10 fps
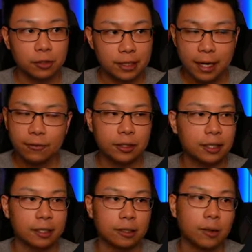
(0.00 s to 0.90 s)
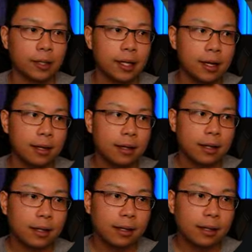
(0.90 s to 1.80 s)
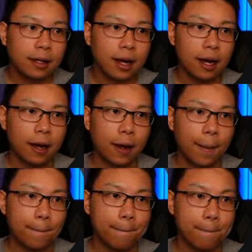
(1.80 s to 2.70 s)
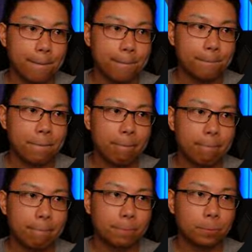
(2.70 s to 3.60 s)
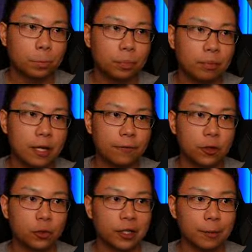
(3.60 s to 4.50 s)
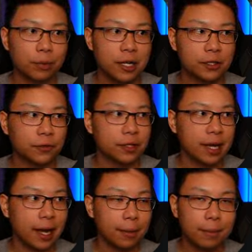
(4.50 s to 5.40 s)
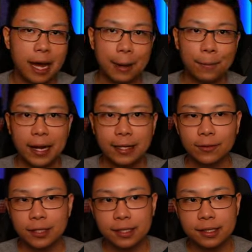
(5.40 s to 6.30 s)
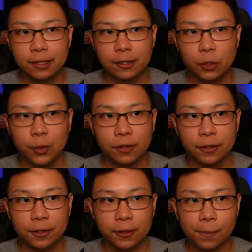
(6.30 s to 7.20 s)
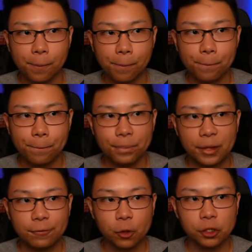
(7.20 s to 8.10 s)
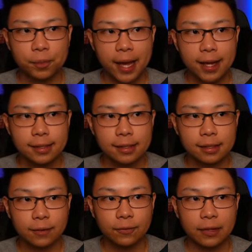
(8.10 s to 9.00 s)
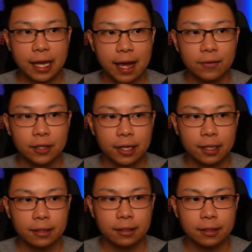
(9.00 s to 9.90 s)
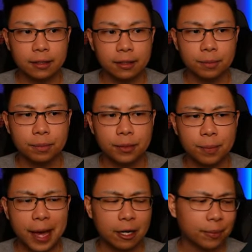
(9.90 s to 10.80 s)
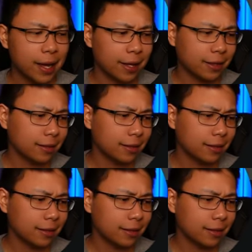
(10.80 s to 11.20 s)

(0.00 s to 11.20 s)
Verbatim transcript: definitely could do it. Um, if you're really pressed for time, I might even consider doing the the Forge Pass, if they have it, and the, the Battle Pass. I think,